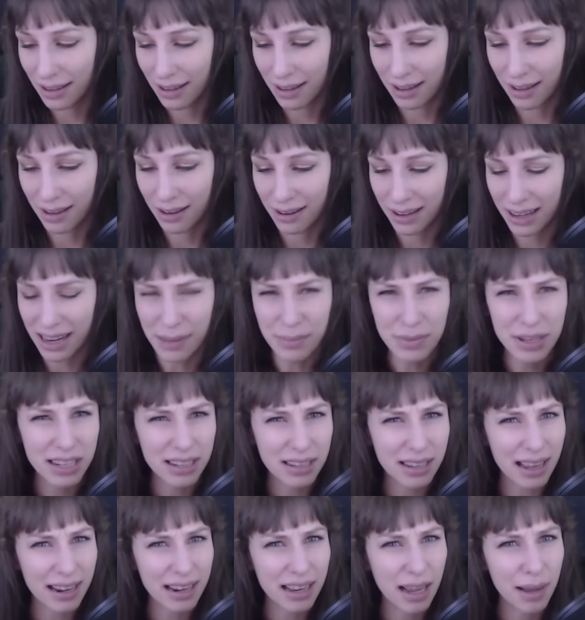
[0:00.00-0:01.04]
Uh, it kind
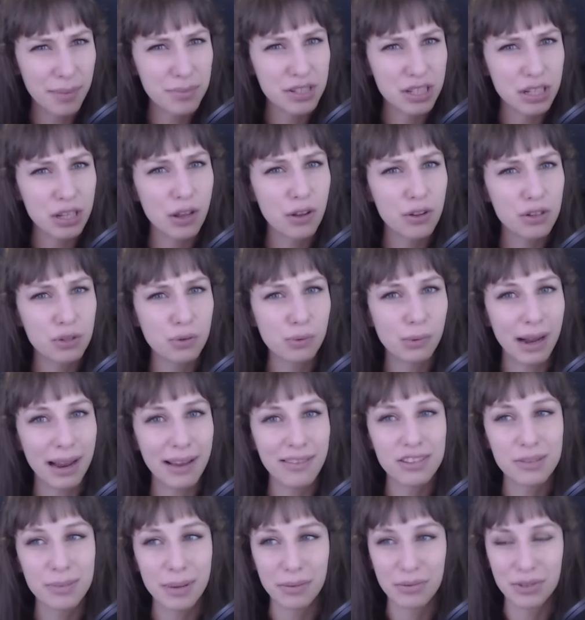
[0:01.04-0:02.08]
of, kind of comes and goes in
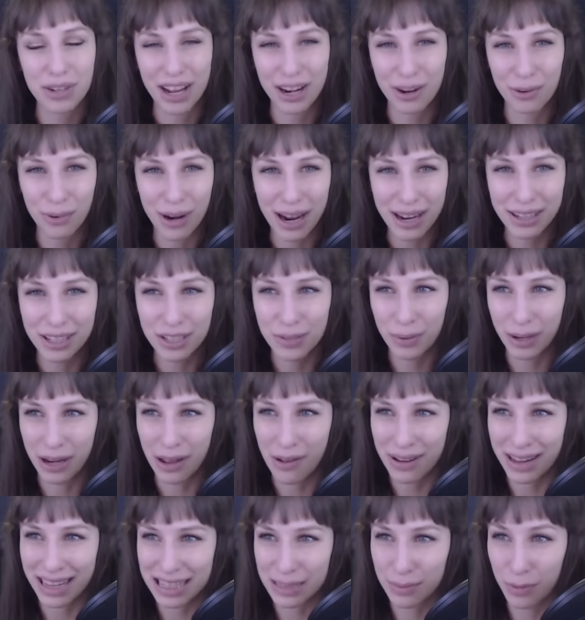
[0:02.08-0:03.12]
waves, but I'm trying to ride this one
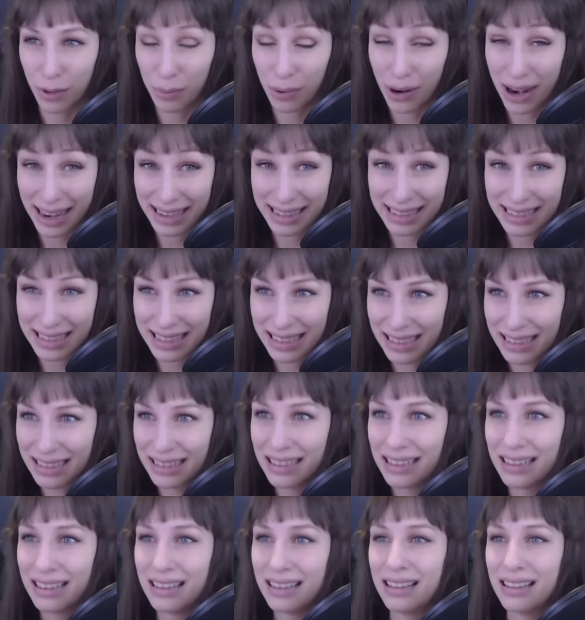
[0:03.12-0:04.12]
out and get some more practice in.